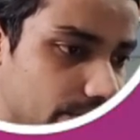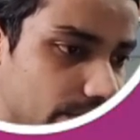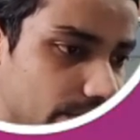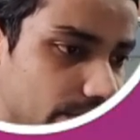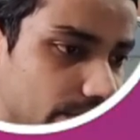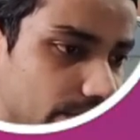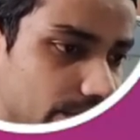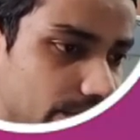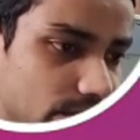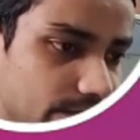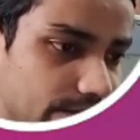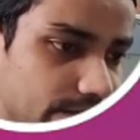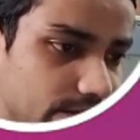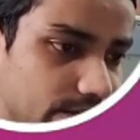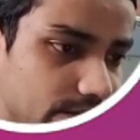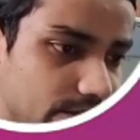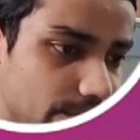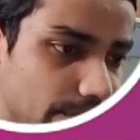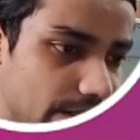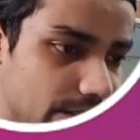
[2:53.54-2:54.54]
when you refresh
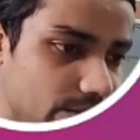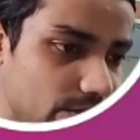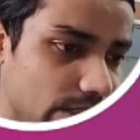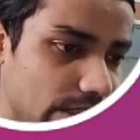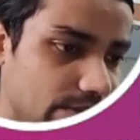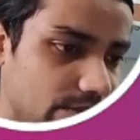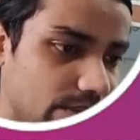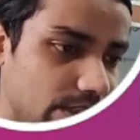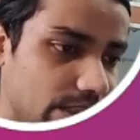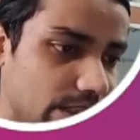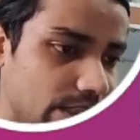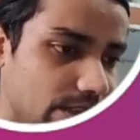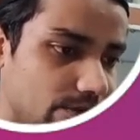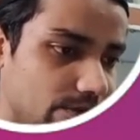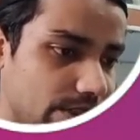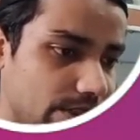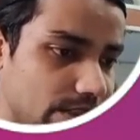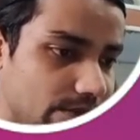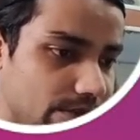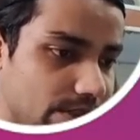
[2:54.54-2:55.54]
this page you can see here
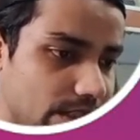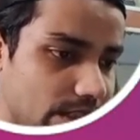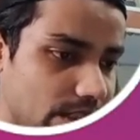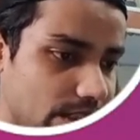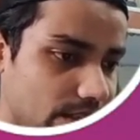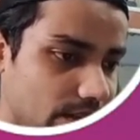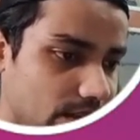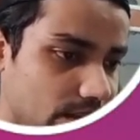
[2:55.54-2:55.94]
we are getting the